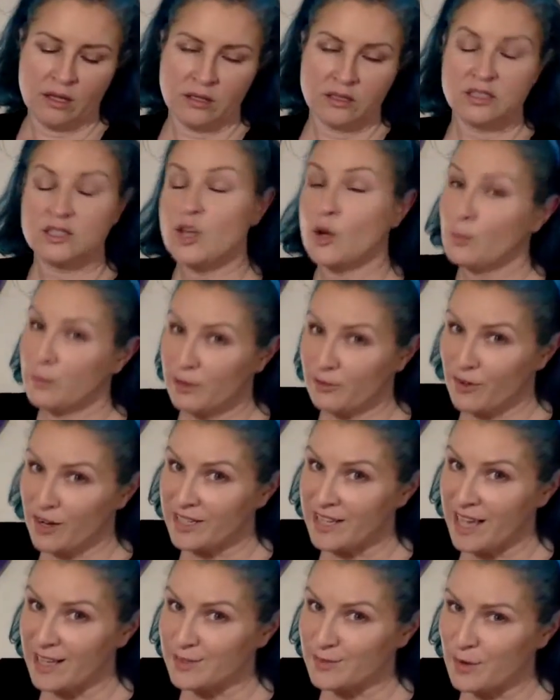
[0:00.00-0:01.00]
don't be afraid
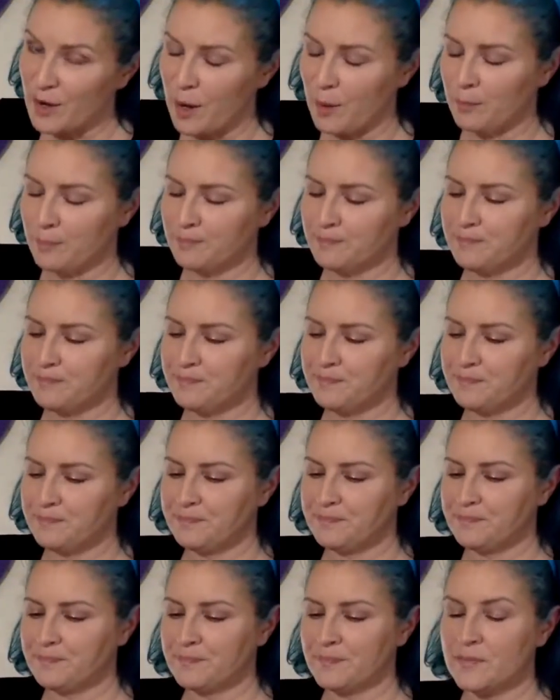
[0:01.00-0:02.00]
to ask for help.
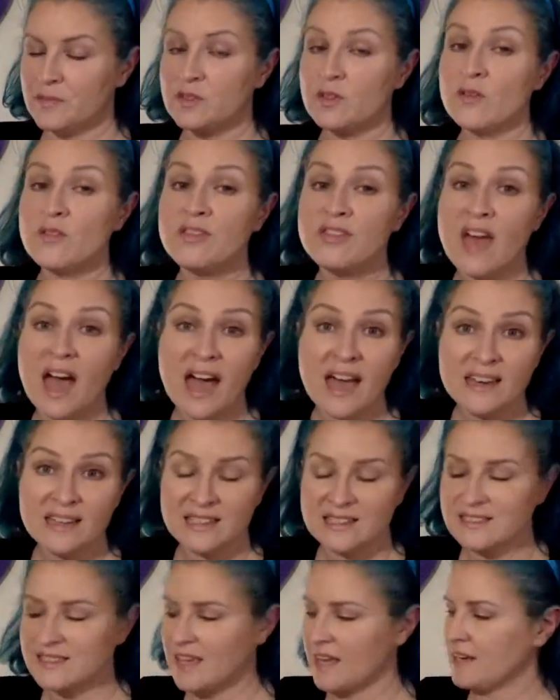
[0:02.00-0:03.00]
So that
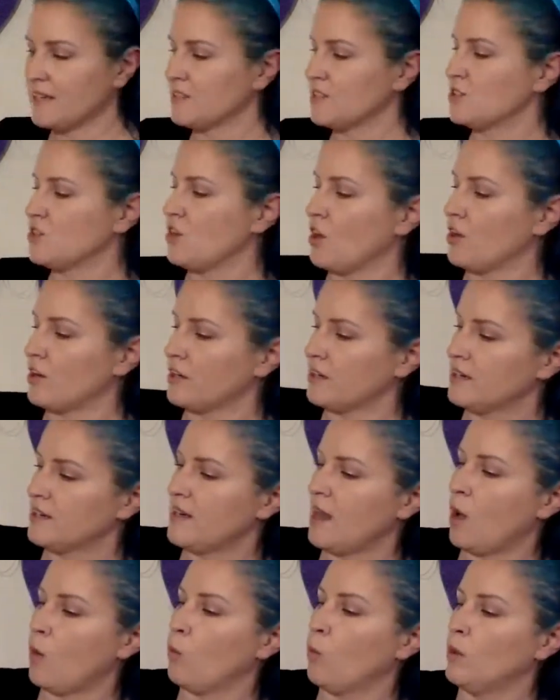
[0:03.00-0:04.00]
is getting started.
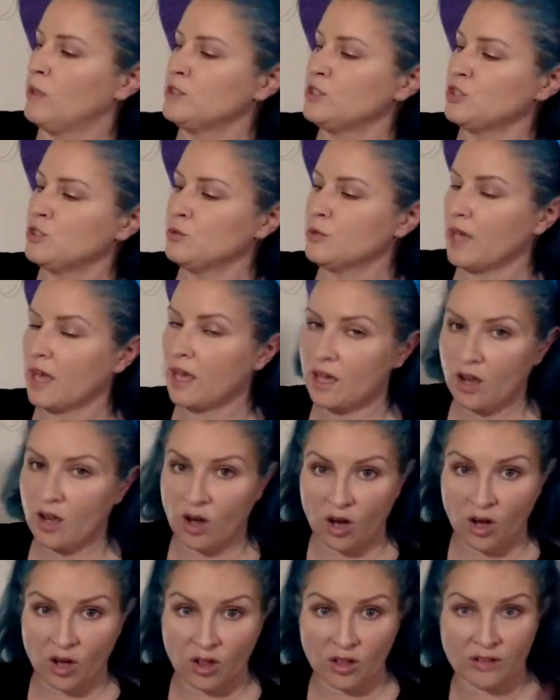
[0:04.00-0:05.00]
Now, once you get
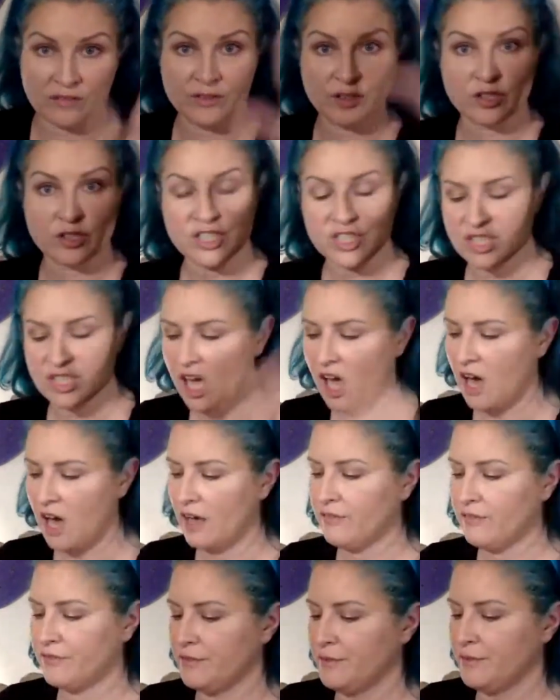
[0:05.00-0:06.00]
all of your
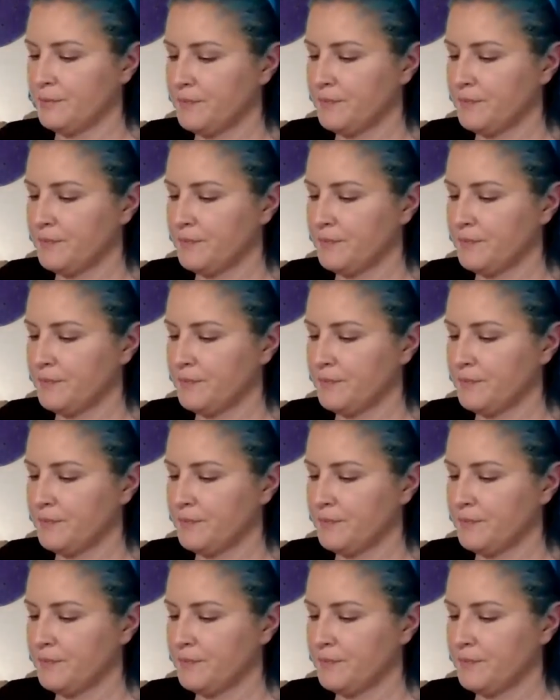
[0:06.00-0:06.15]
stuff,